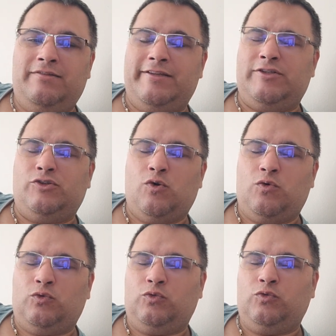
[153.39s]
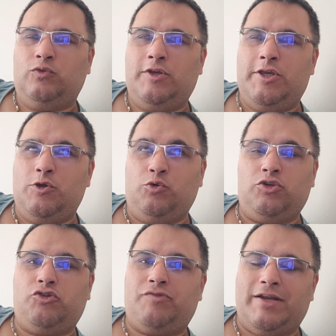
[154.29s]
there's no
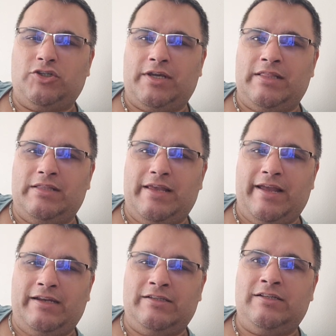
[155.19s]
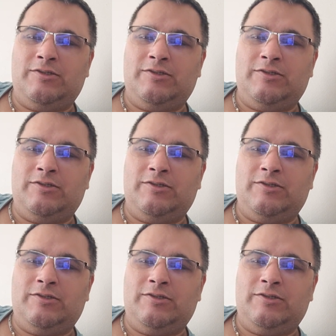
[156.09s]
huge tragic in the end.